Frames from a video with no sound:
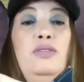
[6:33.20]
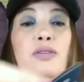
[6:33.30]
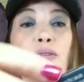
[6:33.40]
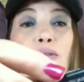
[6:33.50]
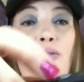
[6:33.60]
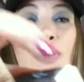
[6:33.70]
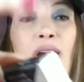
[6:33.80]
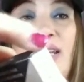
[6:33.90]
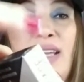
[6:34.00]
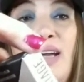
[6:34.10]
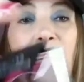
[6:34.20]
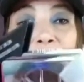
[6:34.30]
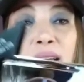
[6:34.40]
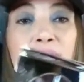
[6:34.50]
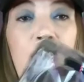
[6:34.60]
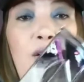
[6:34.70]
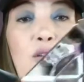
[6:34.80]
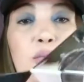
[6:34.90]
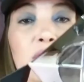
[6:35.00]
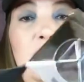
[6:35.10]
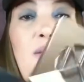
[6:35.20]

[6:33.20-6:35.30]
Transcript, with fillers: So I had to cut it there and it opens